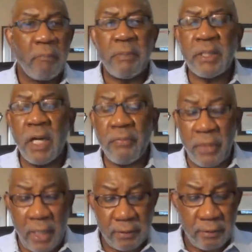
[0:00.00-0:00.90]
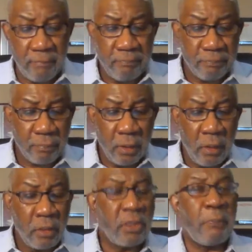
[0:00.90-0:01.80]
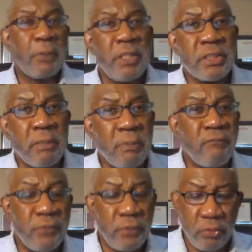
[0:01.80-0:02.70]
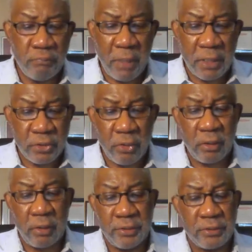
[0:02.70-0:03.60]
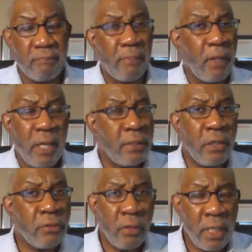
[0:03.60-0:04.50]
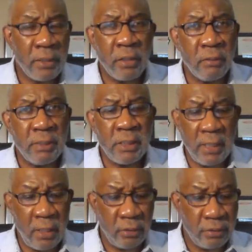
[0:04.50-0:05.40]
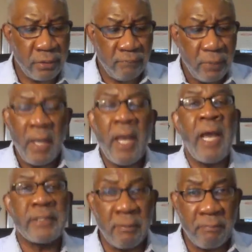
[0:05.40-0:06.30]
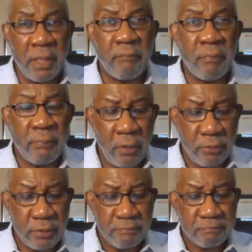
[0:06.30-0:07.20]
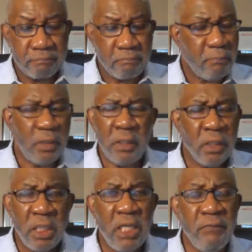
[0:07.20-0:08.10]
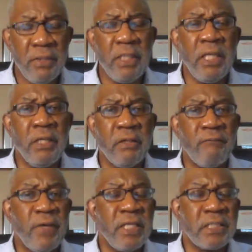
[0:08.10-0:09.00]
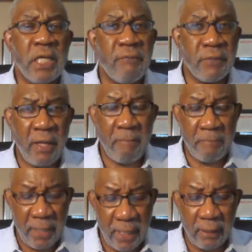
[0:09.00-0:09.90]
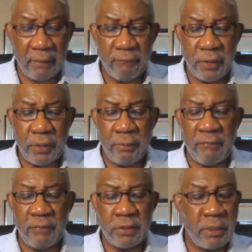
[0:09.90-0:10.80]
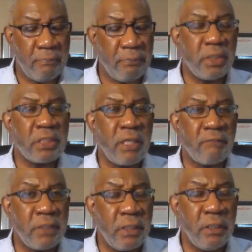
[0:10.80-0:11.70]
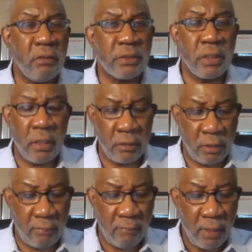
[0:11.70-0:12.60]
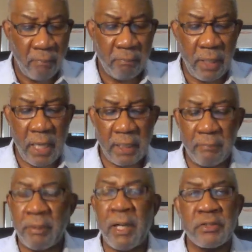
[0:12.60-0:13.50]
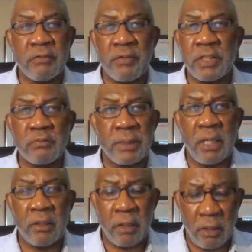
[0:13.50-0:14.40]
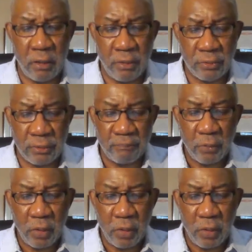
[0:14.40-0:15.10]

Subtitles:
Beyond that, the police have been viewed by journalists and other media outlets as above reproach, even in the face of compelling video evidence that police have killed unarmed black and brown civilians without cause.